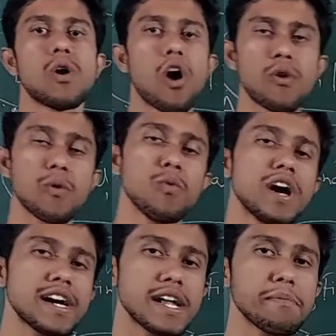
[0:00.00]
or
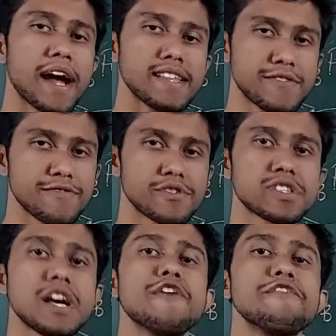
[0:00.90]
work done by that
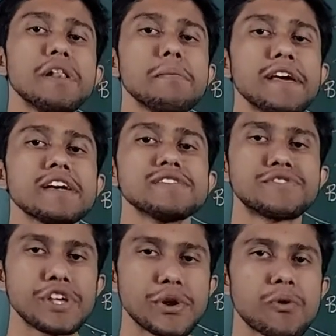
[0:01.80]
force will be
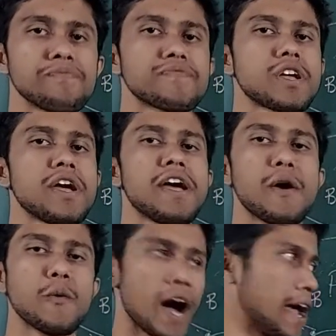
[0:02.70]
0.
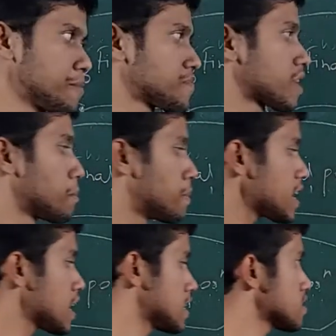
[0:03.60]
Why?
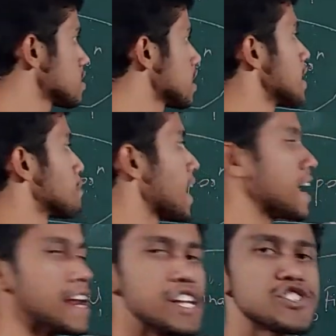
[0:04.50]
Because my
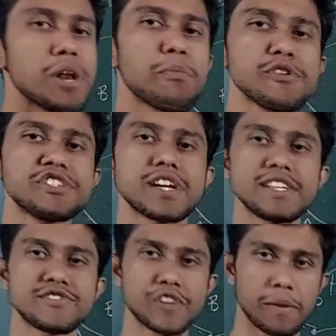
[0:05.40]
initial
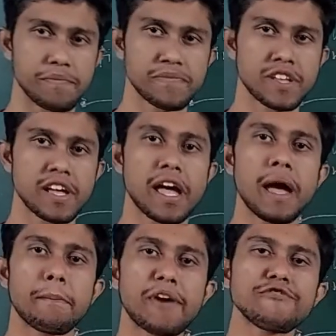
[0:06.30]
position is same,
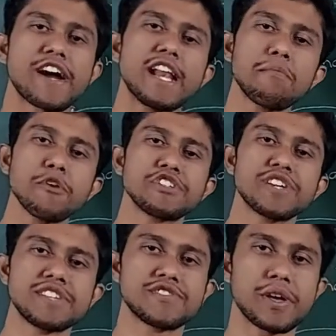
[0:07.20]
my final
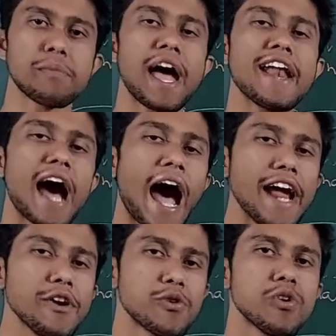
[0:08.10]
position is same, and
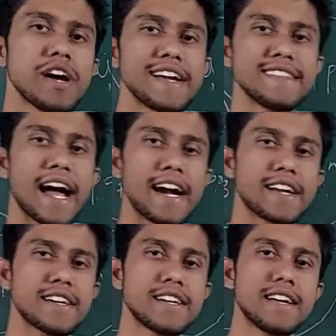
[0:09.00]
I know
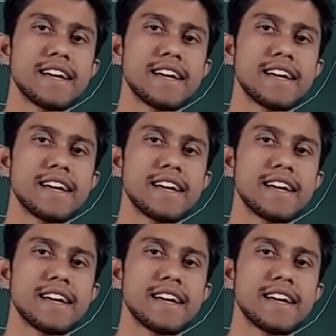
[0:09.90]
that